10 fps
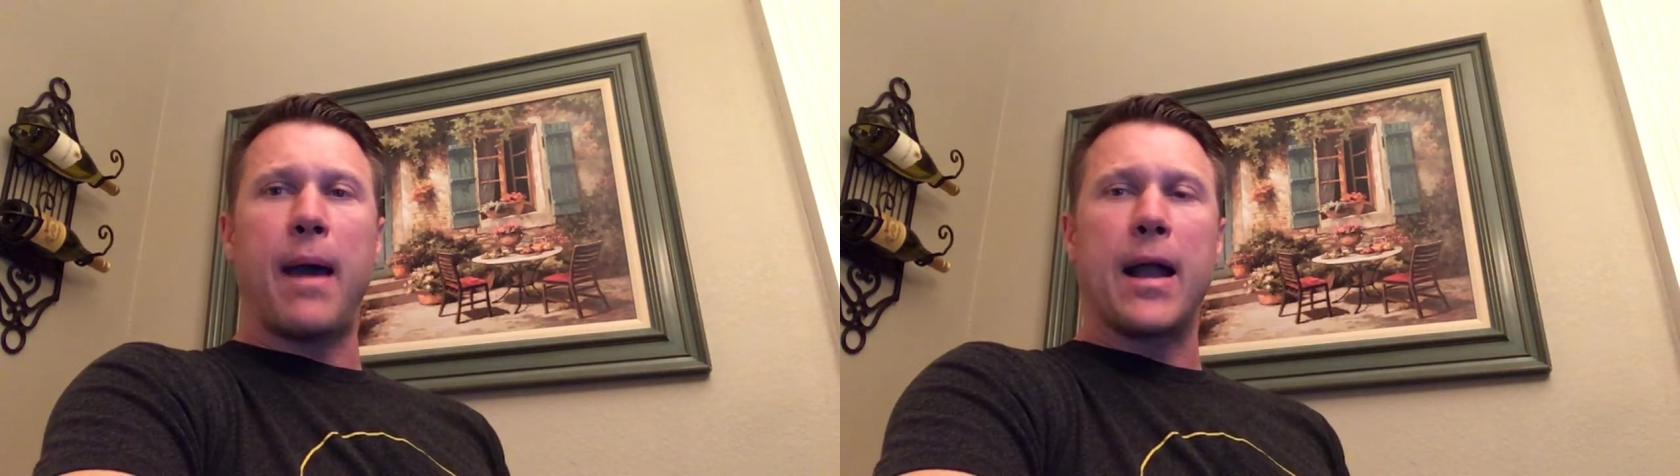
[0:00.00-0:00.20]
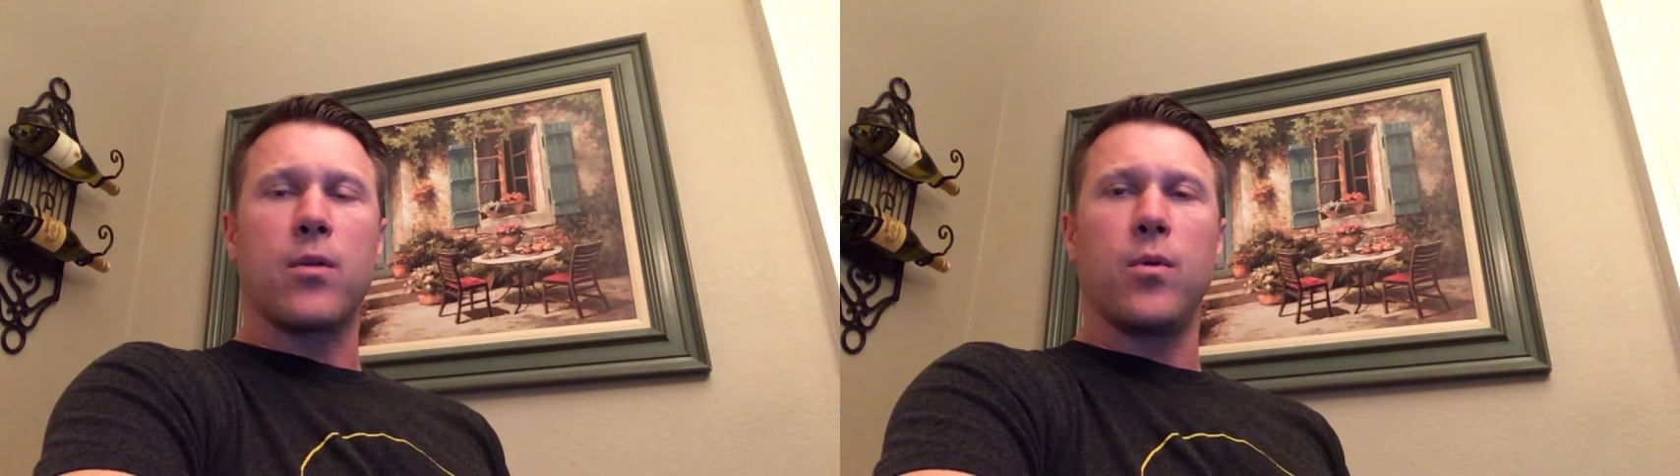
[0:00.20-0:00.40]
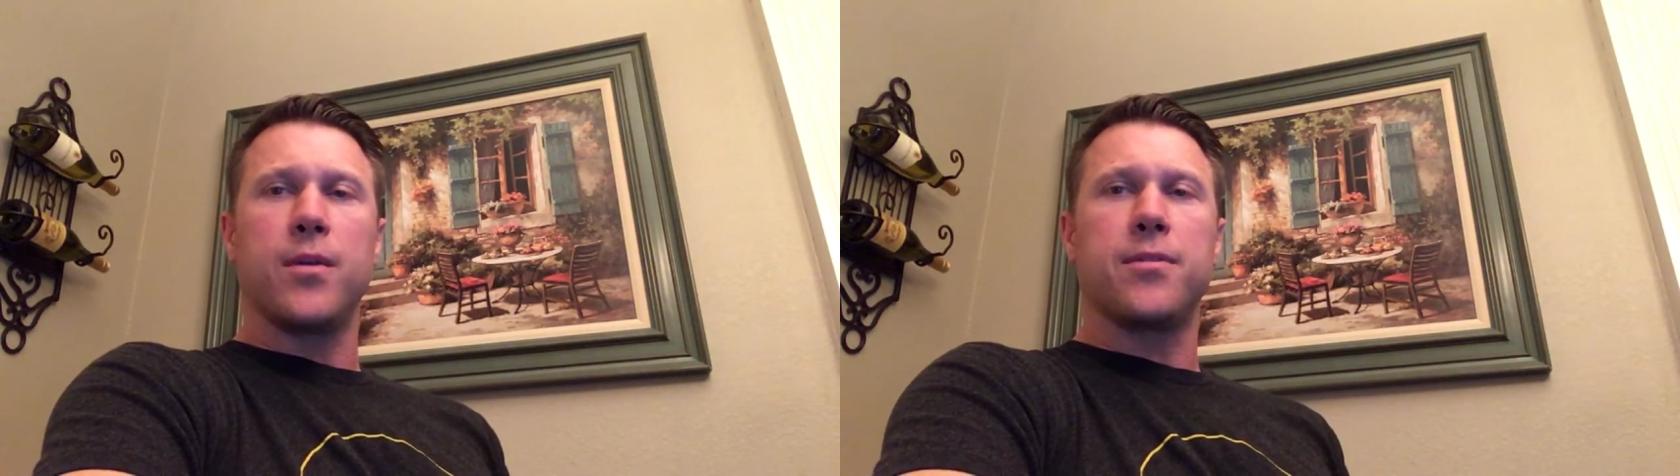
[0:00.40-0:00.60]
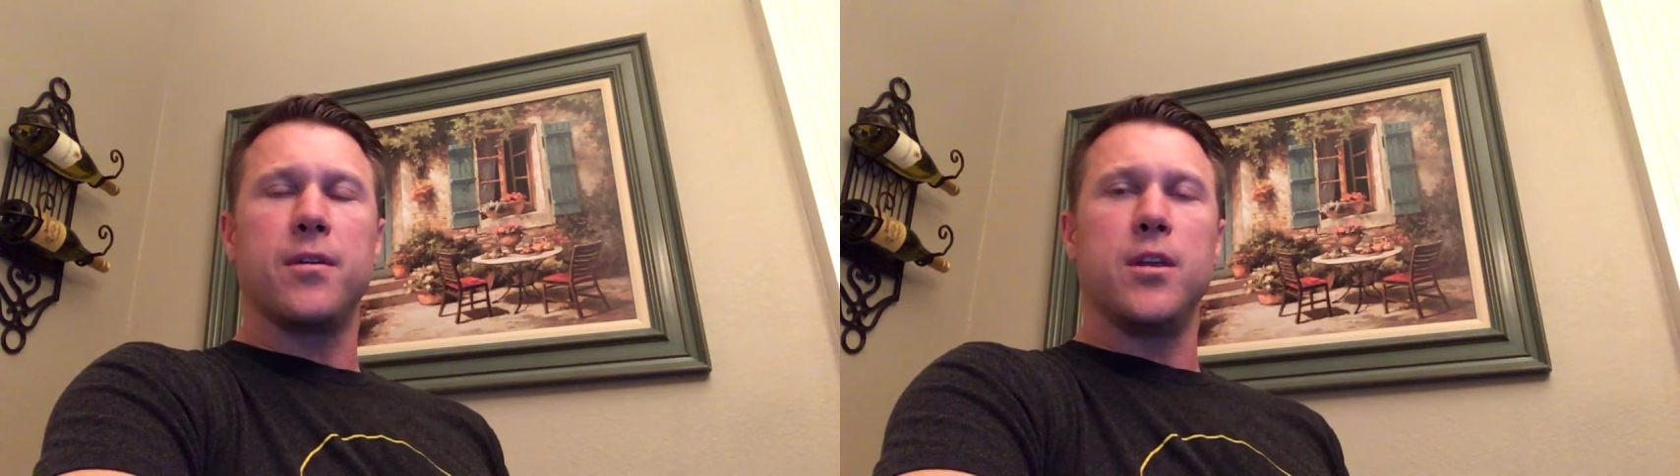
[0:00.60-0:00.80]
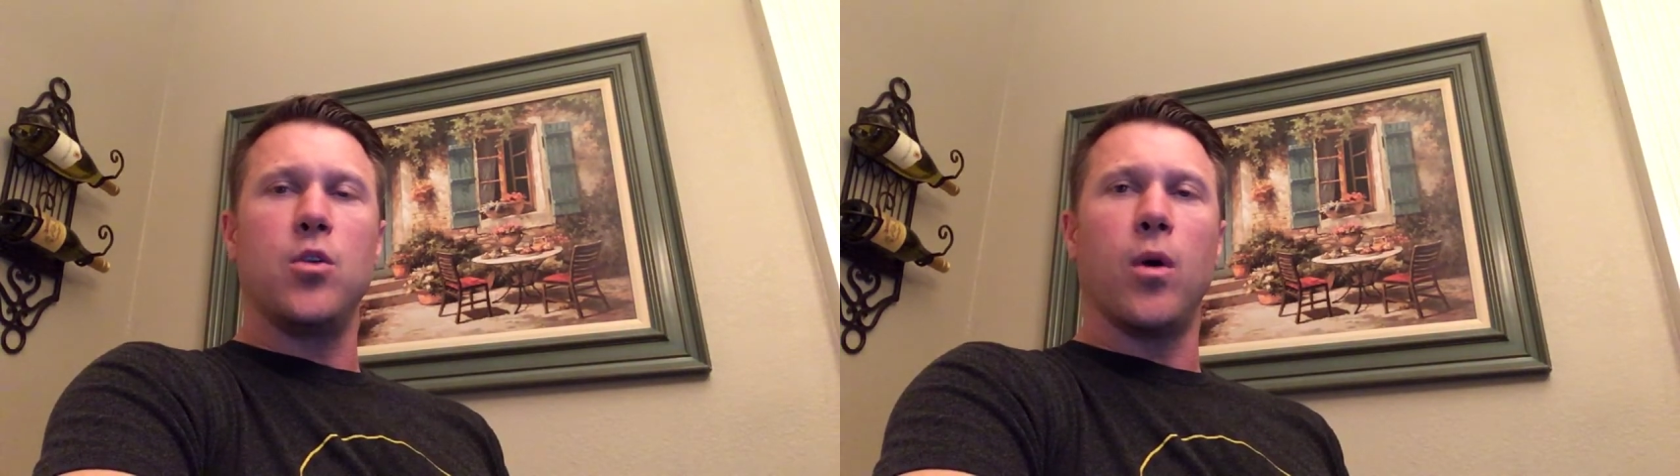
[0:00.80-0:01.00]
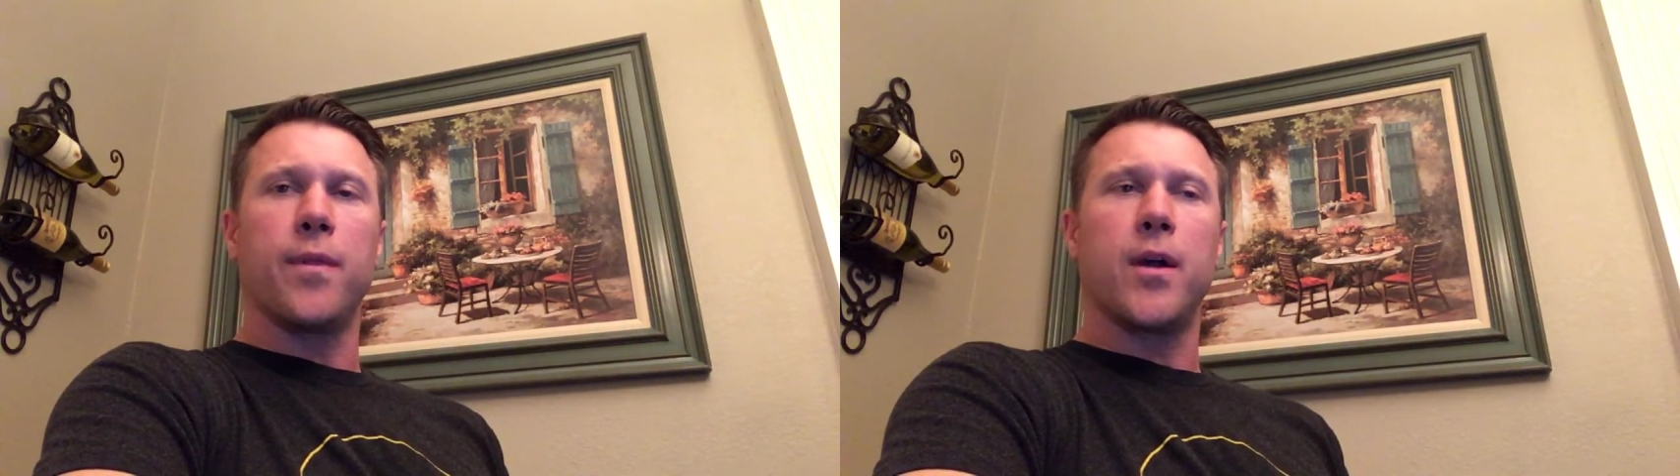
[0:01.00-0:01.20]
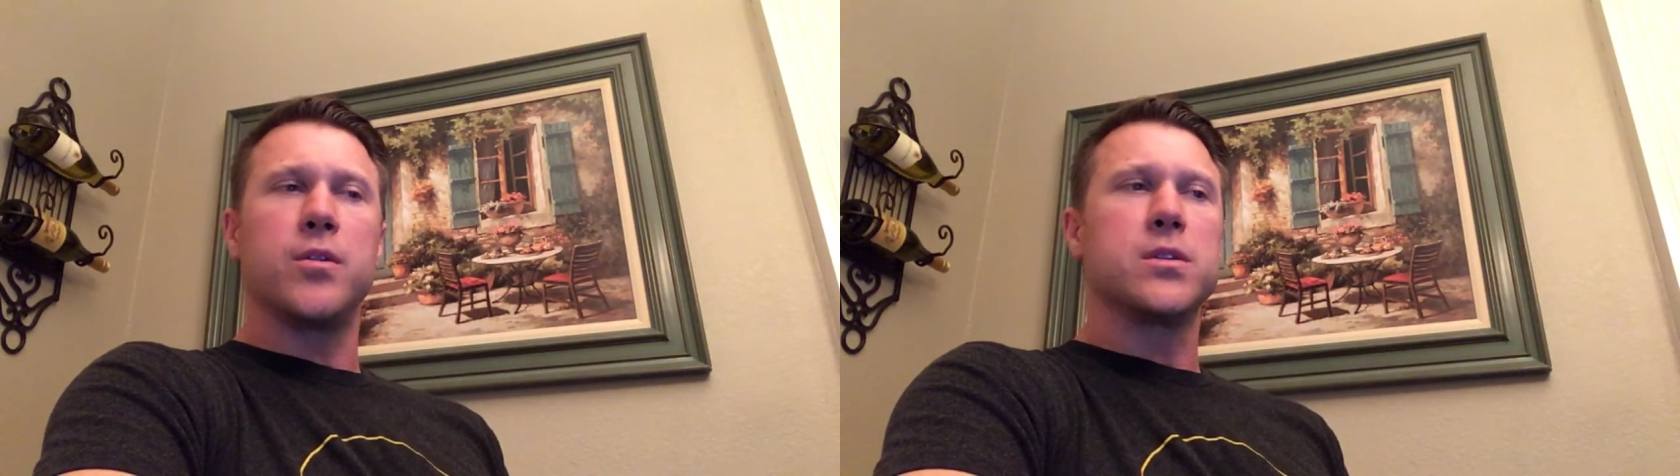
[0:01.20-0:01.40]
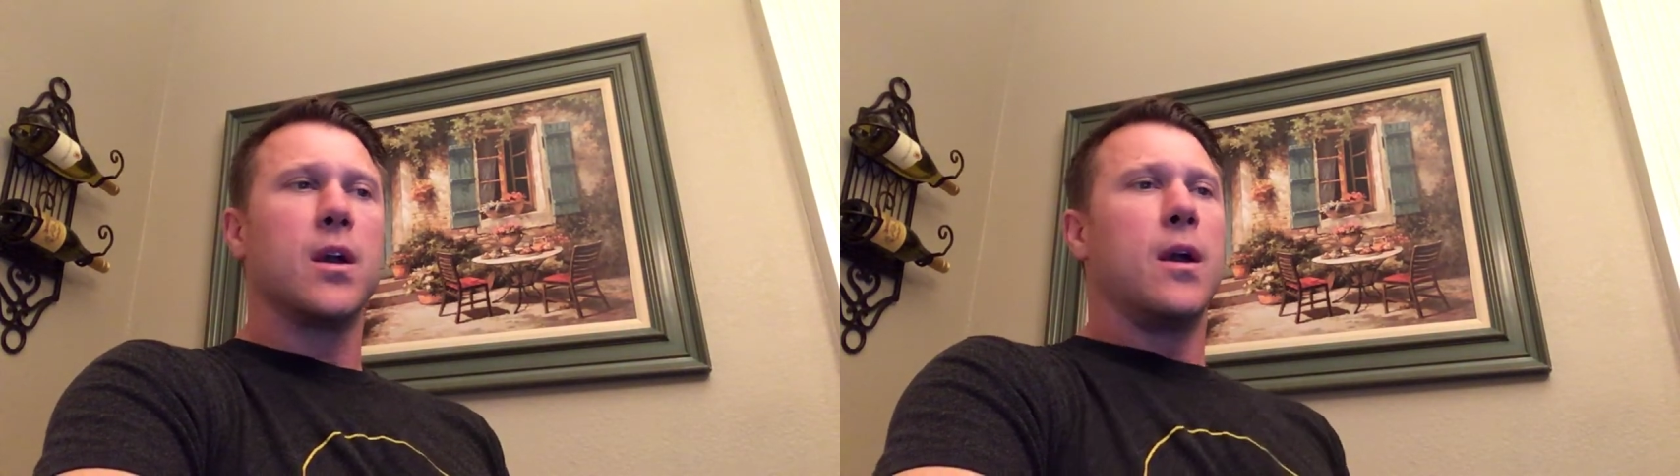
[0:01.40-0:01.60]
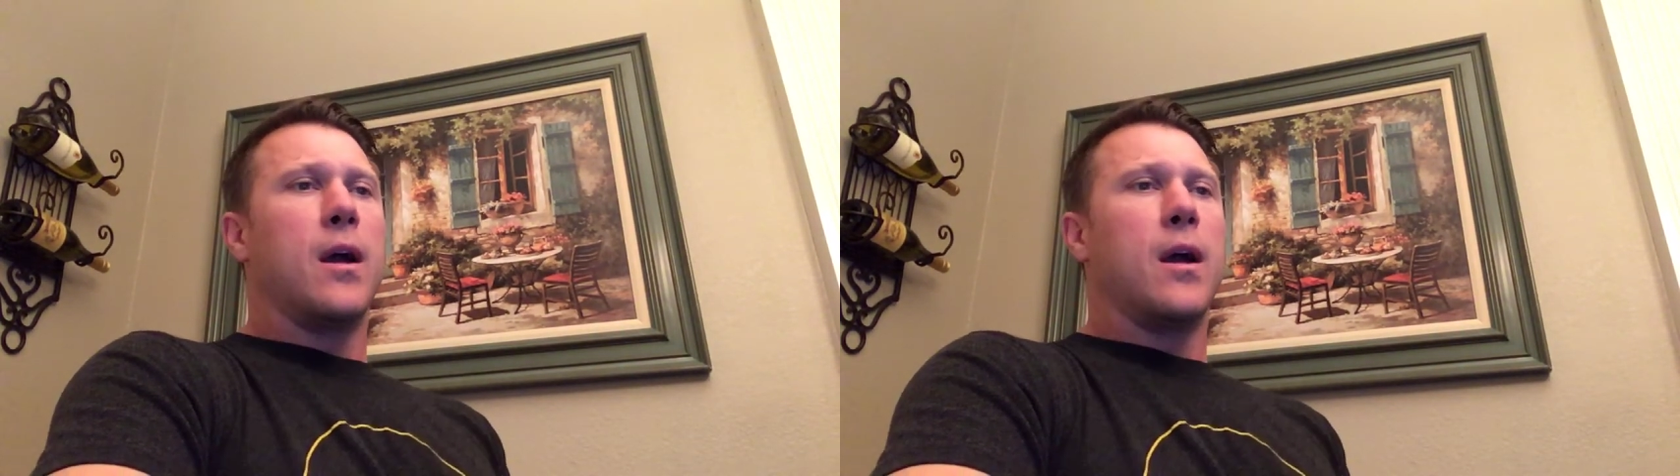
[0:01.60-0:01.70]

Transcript: back with you on those,